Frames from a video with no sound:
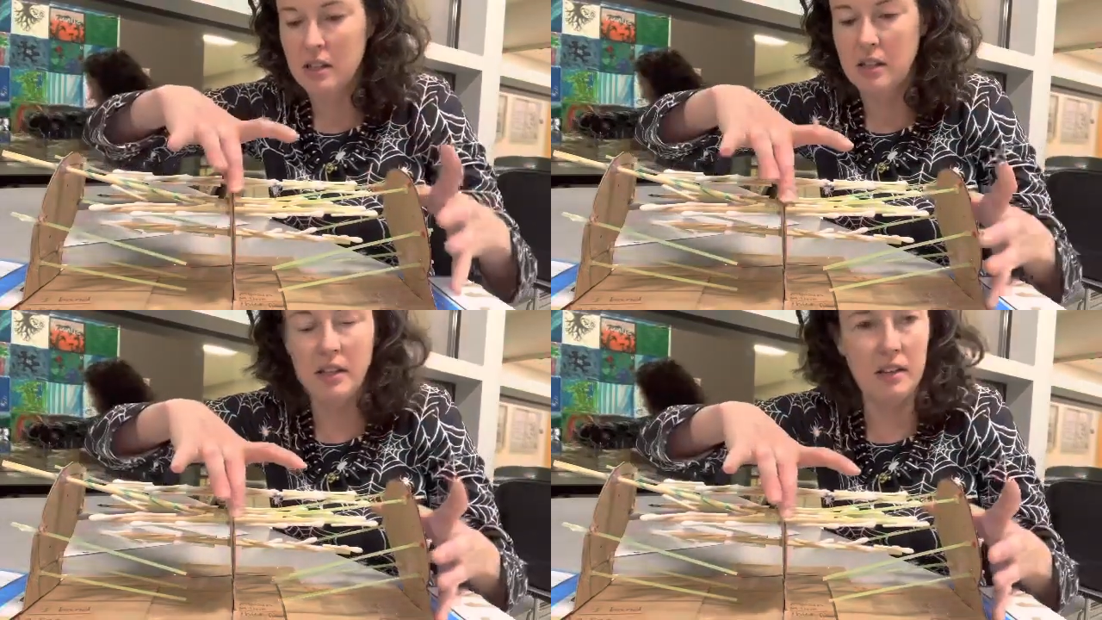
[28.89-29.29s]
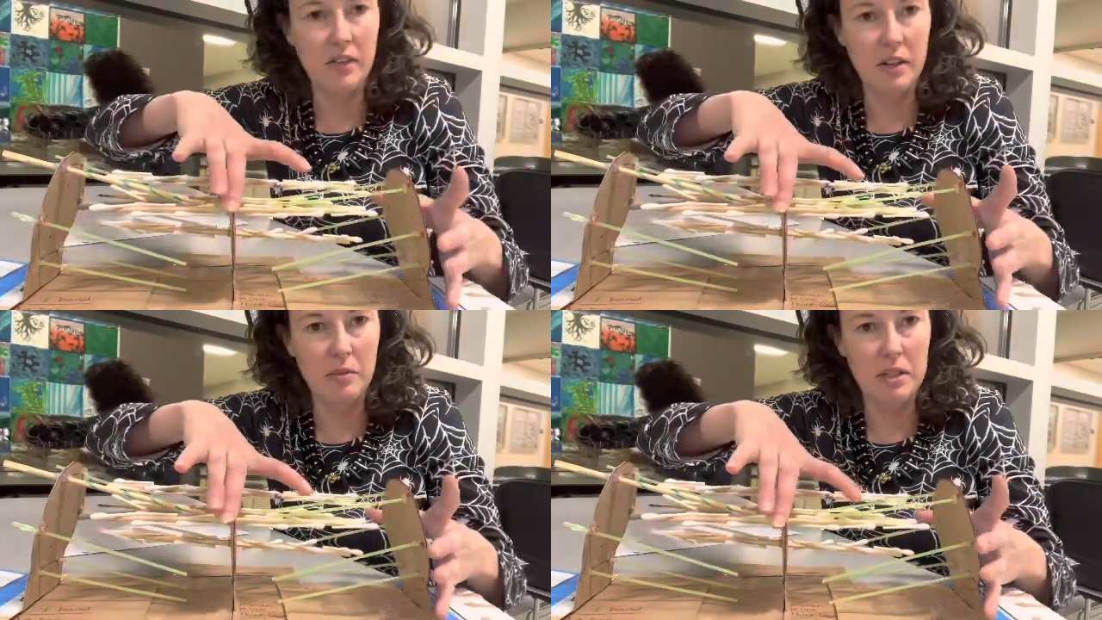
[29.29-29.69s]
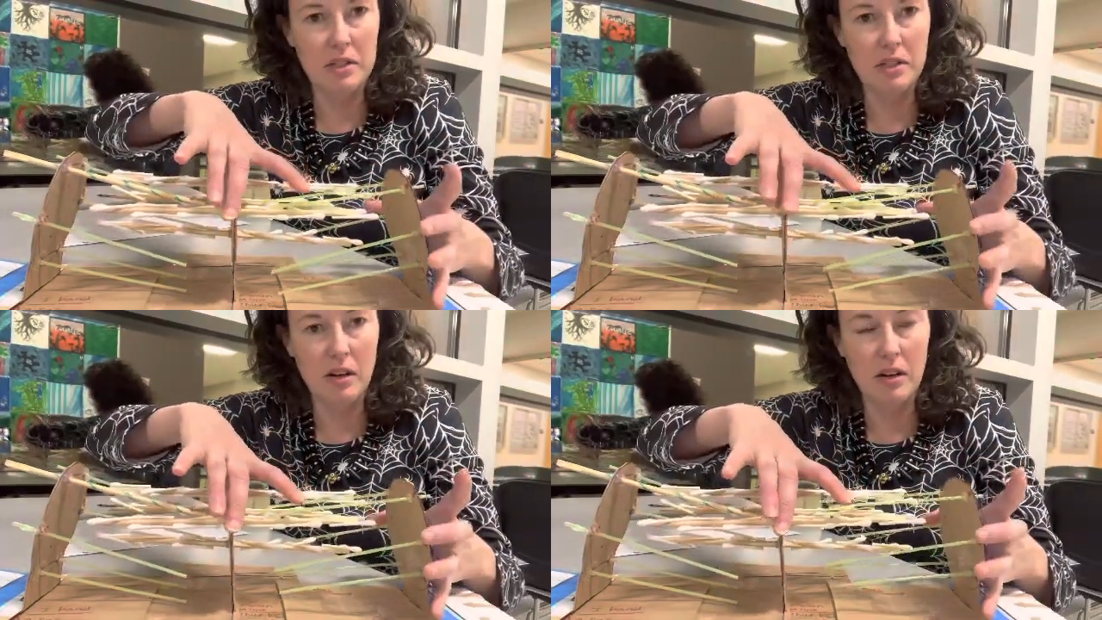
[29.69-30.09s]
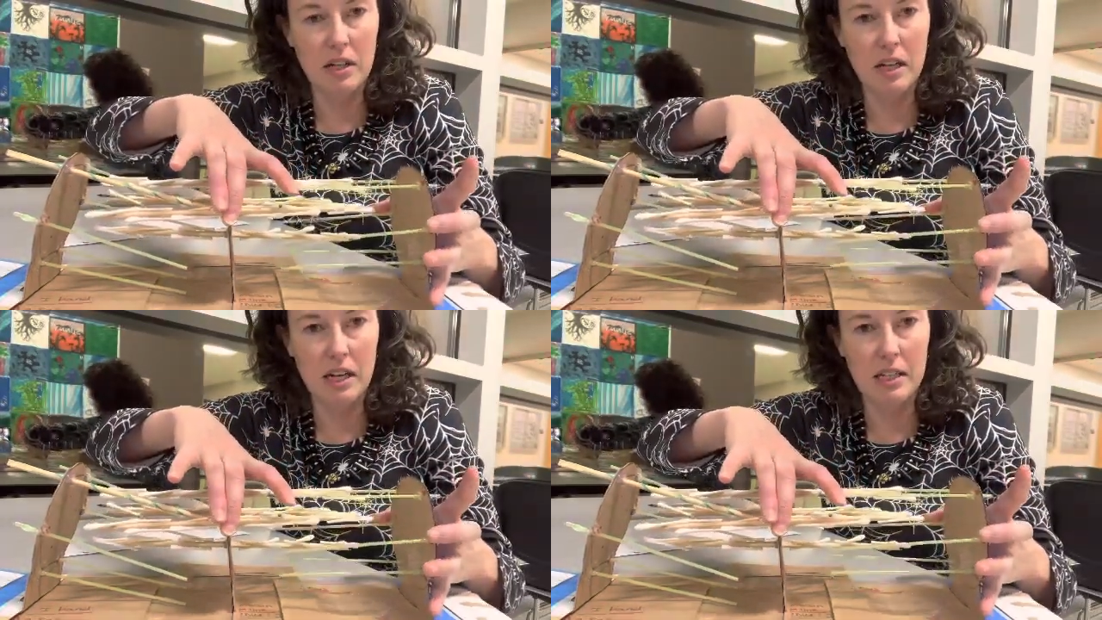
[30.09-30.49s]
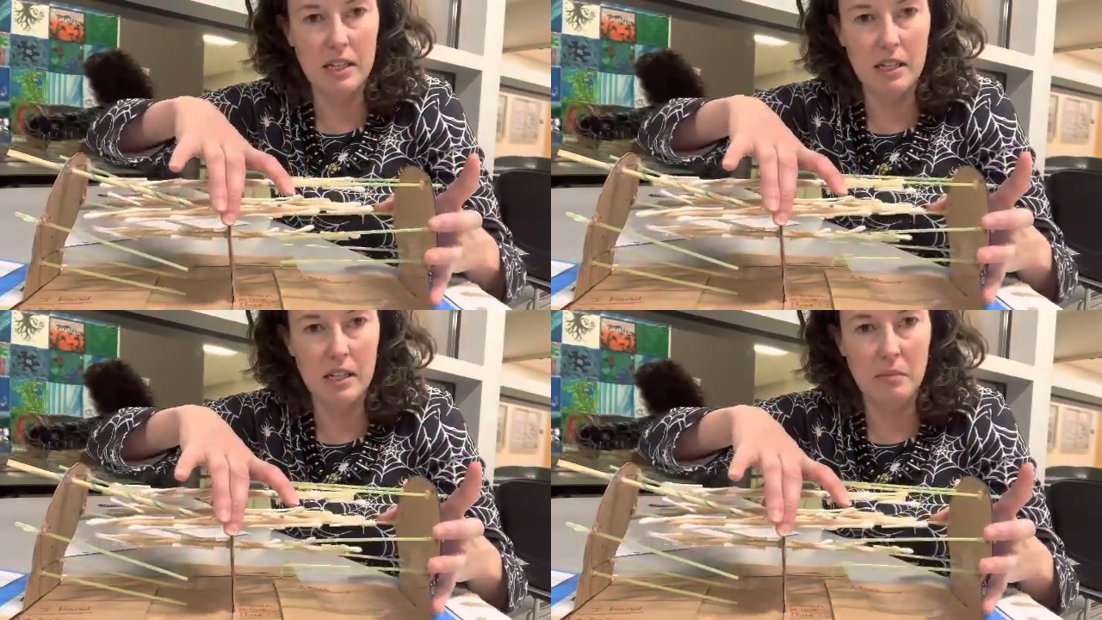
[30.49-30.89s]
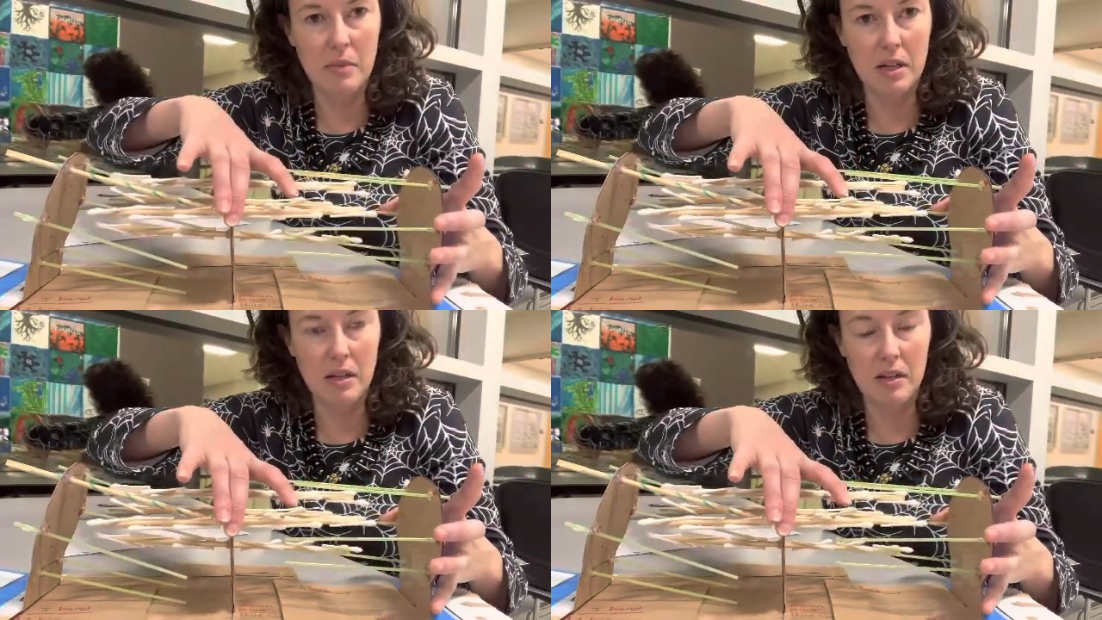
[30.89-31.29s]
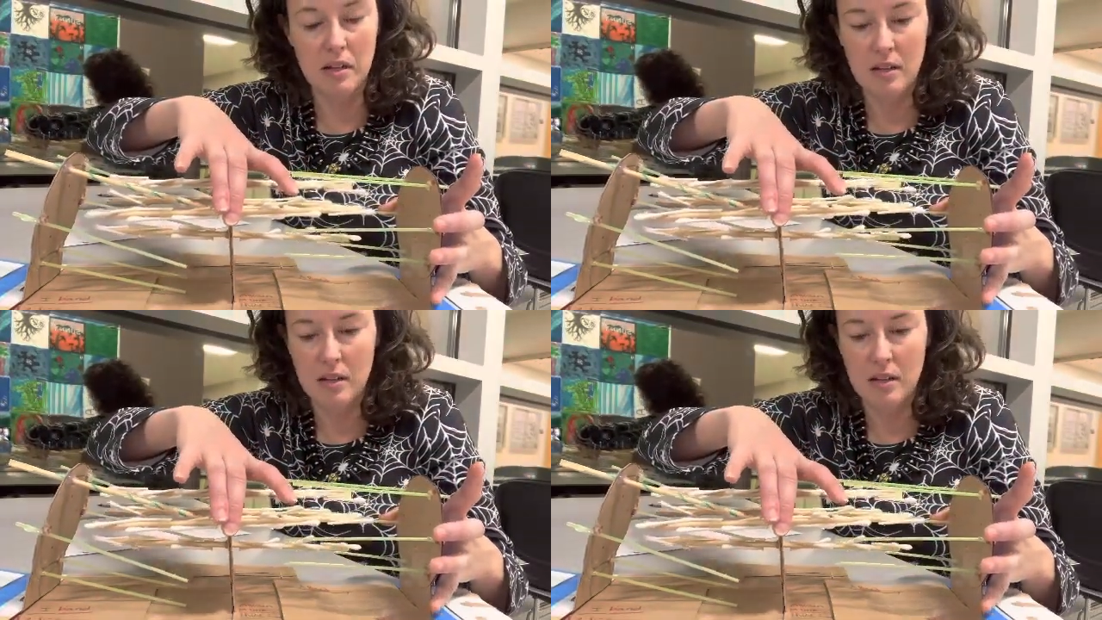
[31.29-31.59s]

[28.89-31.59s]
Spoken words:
The thick filaments are connected in the middle